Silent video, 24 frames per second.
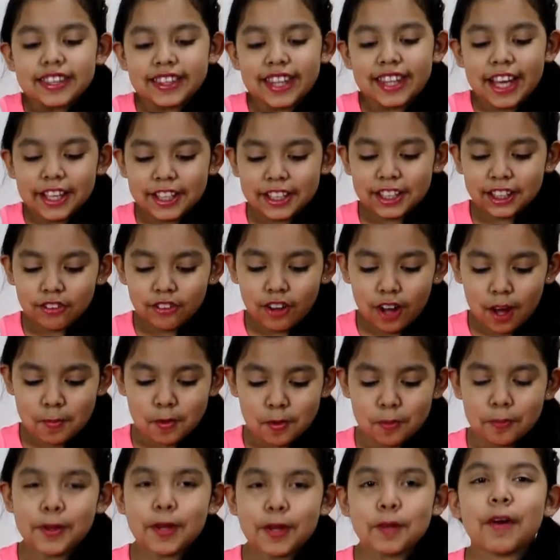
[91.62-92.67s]
Thank you,
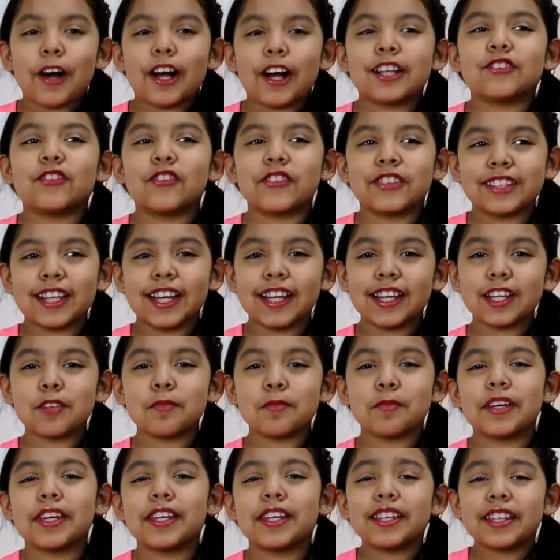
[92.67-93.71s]
MLPBox, for
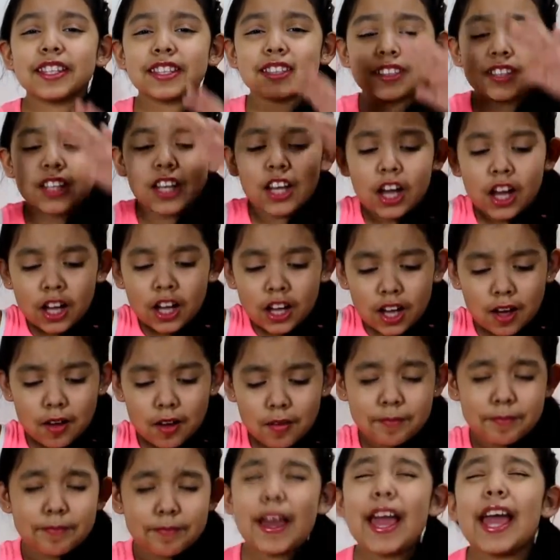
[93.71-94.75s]
sending me this
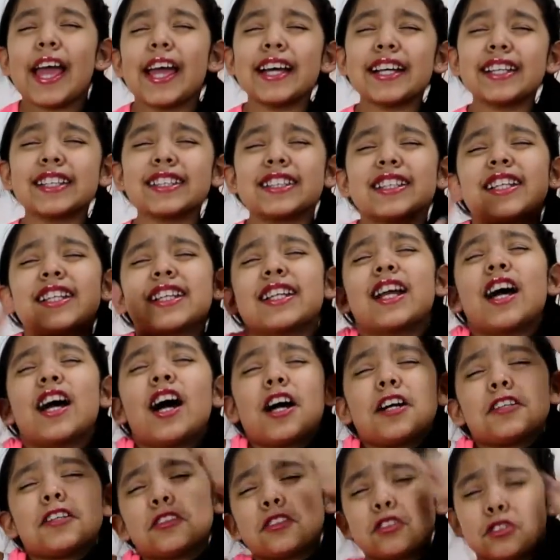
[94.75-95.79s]
amazing,
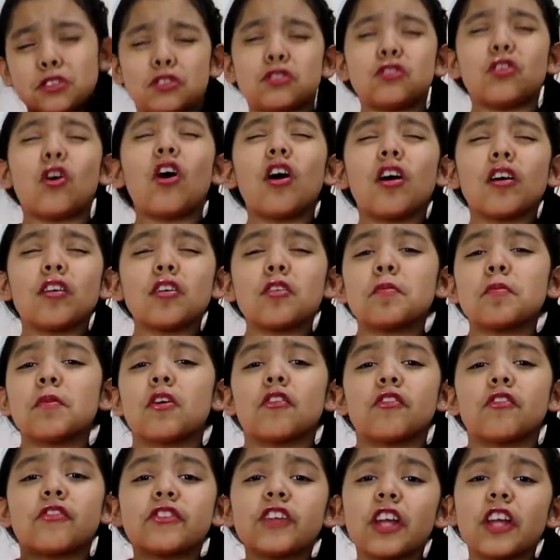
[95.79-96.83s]

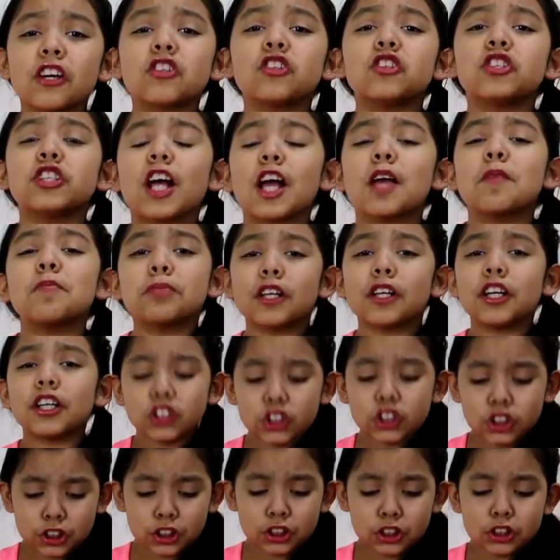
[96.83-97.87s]
adorable Fluttershy
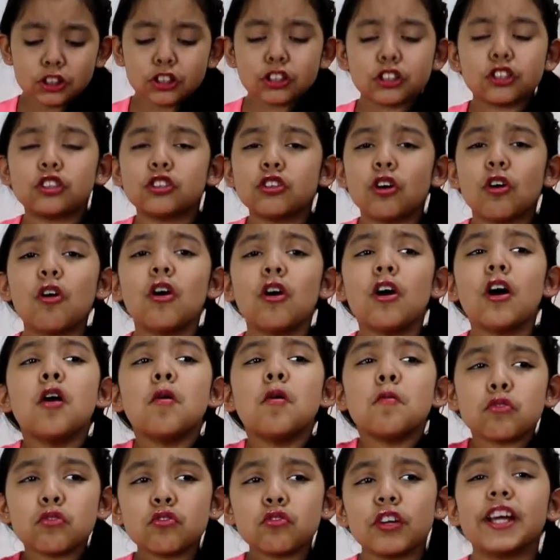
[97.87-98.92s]
plushie. She is so
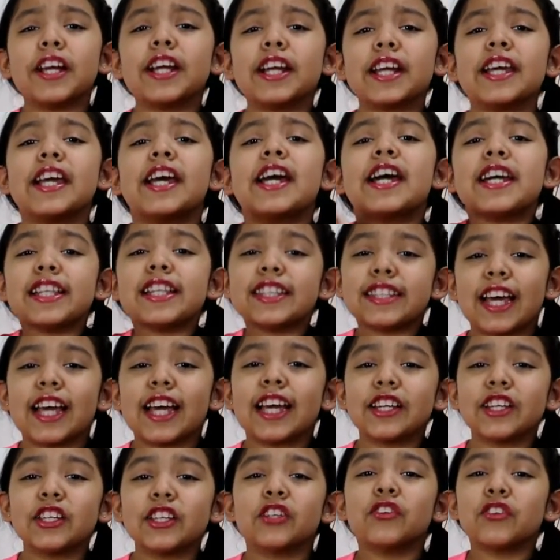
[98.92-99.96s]
pretty.
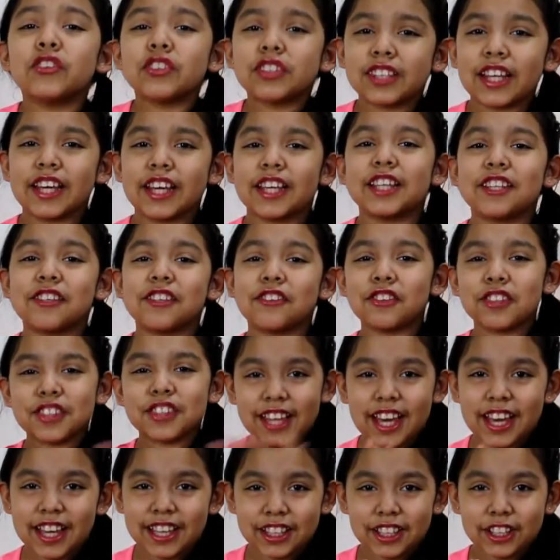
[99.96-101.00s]
Thank you, thank you,
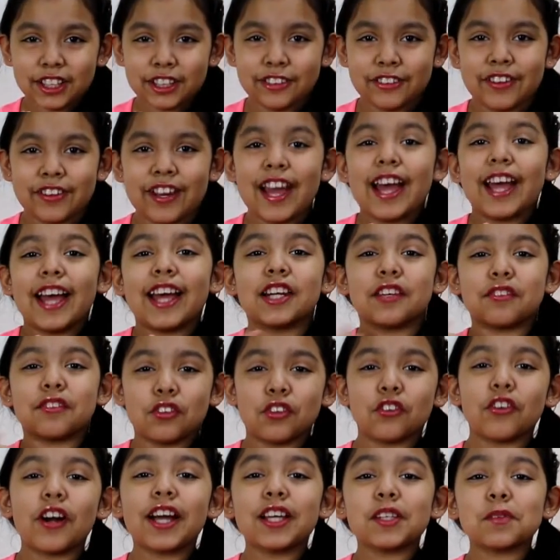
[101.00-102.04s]
thank you. And
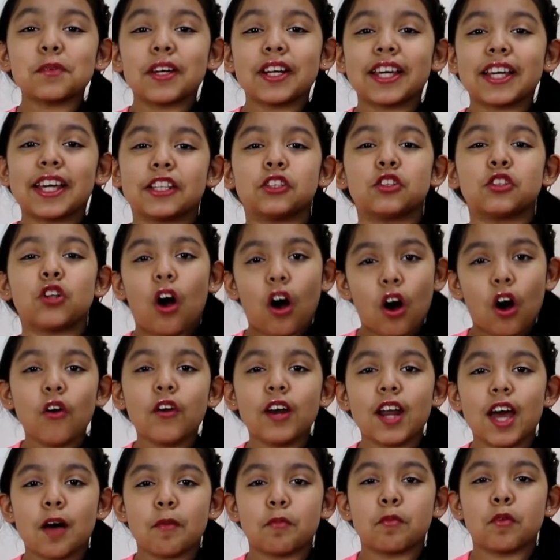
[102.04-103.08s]
if you guys want to get your
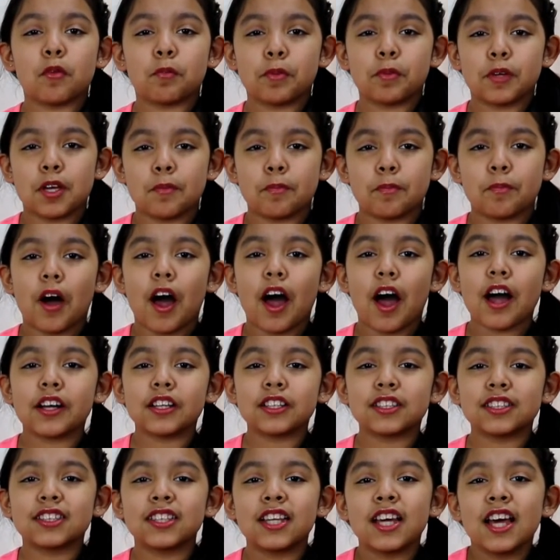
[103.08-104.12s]
own
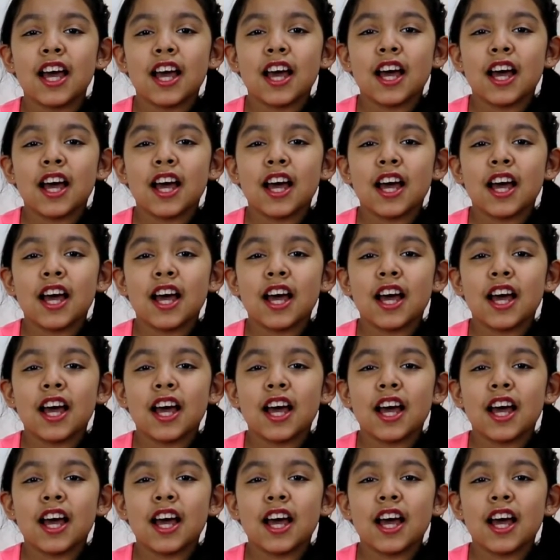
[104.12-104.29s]
MLPBox,